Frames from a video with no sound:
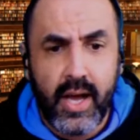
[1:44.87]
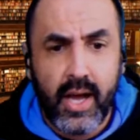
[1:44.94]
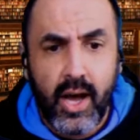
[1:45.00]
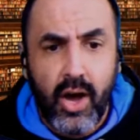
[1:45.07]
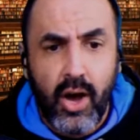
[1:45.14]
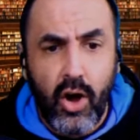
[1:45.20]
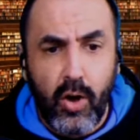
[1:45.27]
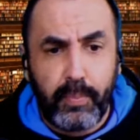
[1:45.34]

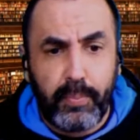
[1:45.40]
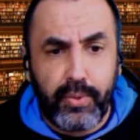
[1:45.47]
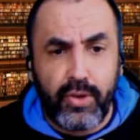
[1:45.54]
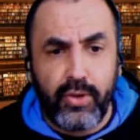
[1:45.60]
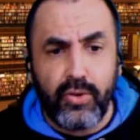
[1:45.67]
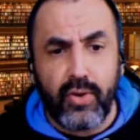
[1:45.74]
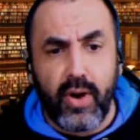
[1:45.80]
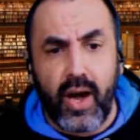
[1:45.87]
Hope
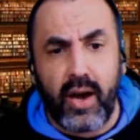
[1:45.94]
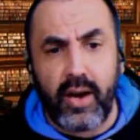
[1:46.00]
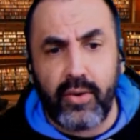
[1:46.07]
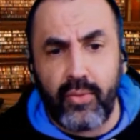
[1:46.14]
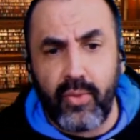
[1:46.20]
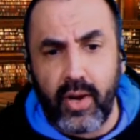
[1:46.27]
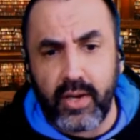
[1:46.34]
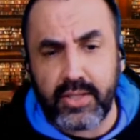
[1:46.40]
you are
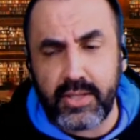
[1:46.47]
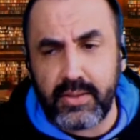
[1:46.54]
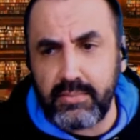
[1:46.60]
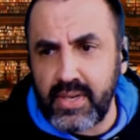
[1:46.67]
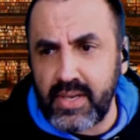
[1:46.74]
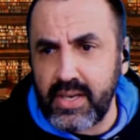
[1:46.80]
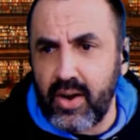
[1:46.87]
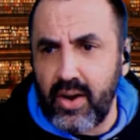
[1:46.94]
watching
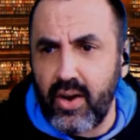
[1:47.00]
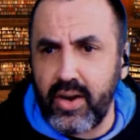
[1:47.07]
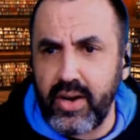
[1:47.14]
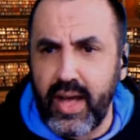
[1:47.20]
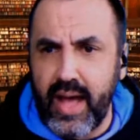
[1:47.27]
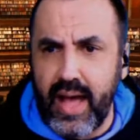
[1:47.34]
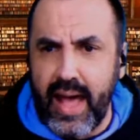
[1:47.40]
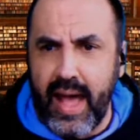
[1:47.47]
me on
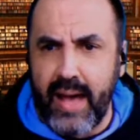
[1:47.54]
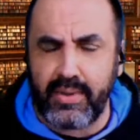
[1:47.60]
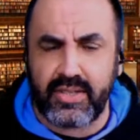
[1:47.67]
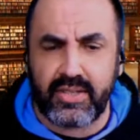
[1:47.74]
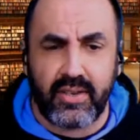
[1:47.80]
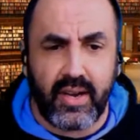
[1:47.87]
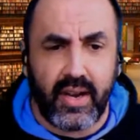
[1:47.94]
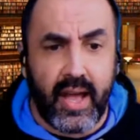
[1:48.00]

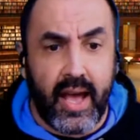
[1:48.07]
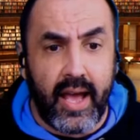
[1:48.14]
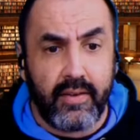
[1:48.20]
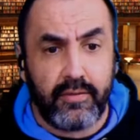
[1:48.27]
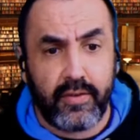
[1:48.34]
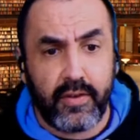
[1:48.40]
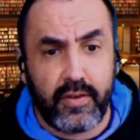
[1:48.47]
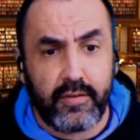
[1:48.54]
Amazon
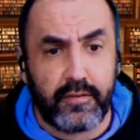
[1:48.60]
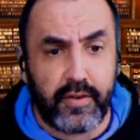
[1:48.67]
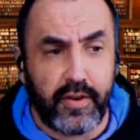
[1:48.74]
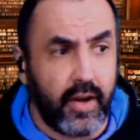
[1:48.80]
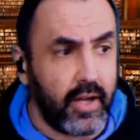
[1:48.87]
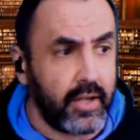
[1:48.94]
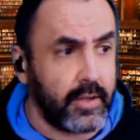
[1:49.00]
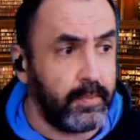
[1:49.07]
Live. If
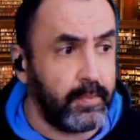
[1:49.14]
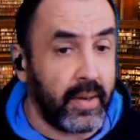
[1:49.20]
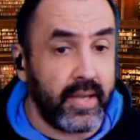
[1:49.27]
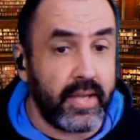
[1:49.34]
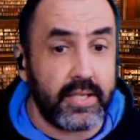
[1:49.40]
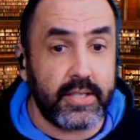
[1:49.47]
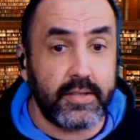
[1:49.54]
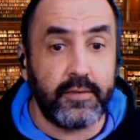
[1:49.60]
not,
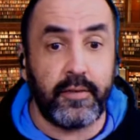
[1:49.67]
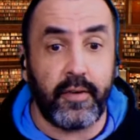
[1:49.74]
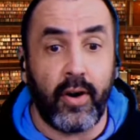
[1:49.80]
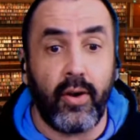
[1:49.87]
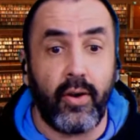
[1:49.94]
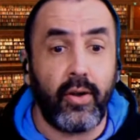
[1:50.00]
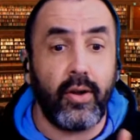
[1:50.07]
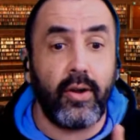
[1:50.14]
please
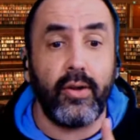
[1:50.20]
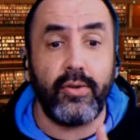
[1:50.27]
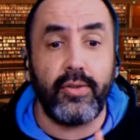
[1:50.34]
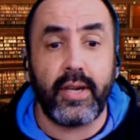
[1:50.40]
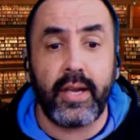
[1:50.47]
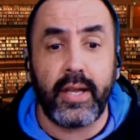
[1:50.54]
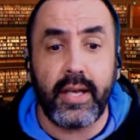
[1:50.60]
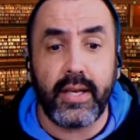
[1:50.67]
follow the
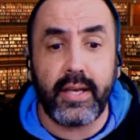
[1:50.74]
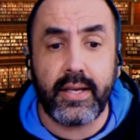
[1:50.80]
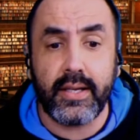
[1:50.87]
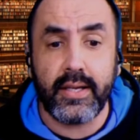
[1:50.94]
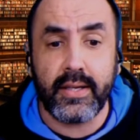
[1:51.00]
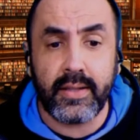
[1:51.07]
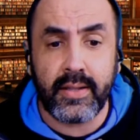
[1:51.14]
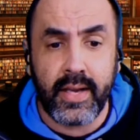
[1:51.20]
link
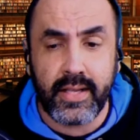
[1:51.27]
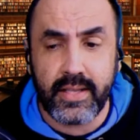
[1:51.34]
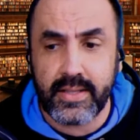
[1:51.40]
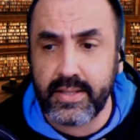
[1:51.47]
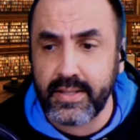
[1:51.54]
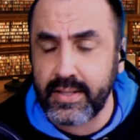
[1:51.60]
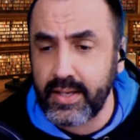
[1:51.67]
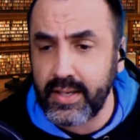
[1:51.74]

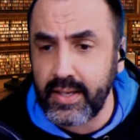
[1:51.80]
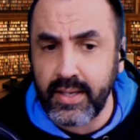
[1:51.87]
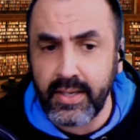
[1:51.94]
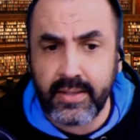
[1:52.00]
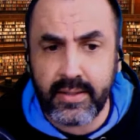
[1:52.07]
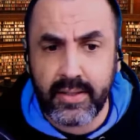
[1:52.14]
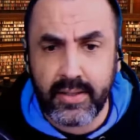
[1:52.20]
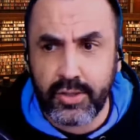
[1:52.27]
that's in
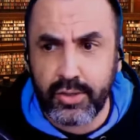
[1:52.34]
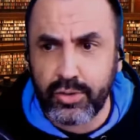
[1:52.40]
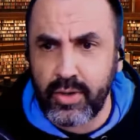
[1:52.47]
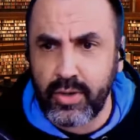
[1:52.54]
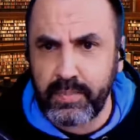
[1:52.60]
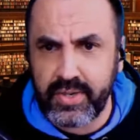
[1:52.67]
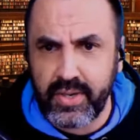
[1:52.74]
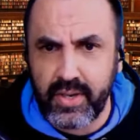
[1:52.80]
the
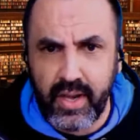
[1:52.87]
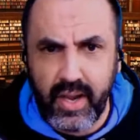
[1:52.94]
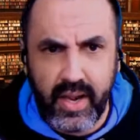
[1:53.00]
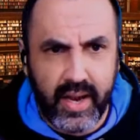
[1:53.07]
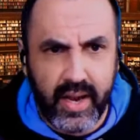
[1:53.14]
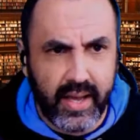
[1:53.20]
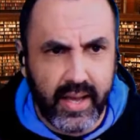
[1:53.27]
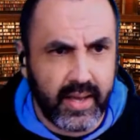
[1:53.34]
description and
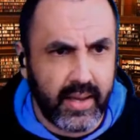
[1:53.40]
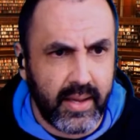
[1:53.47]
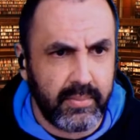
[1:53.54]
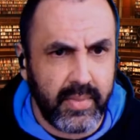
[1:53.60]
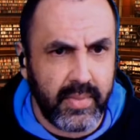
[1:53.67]
I can